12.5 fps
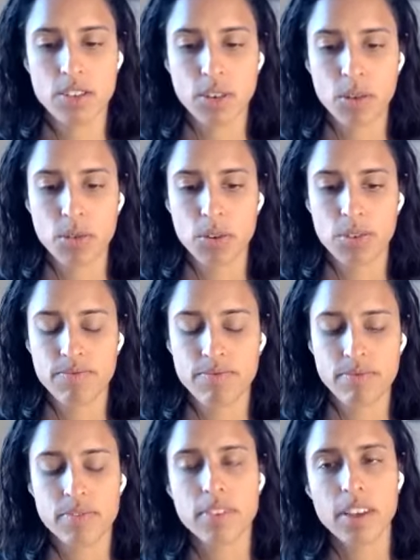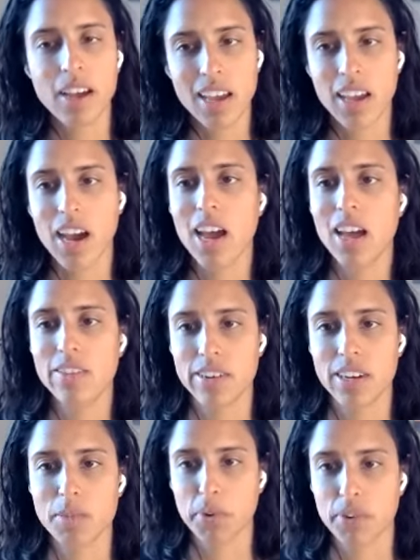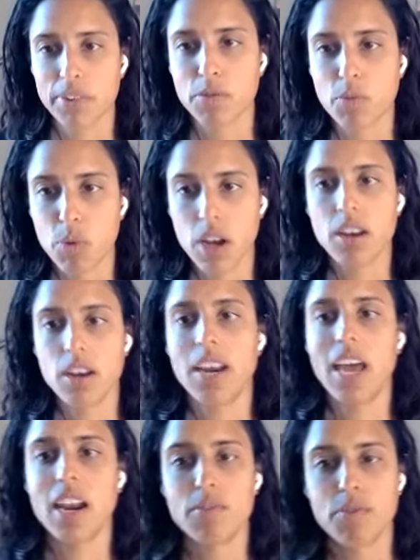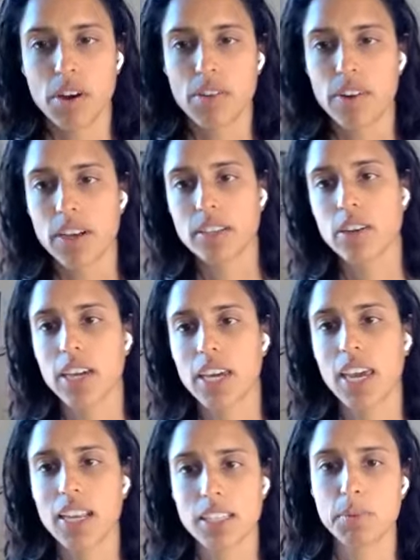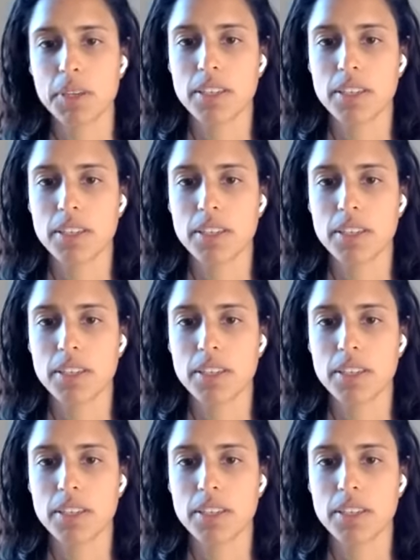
So, I have an experience of one, an N of one, right? So I can't yeah.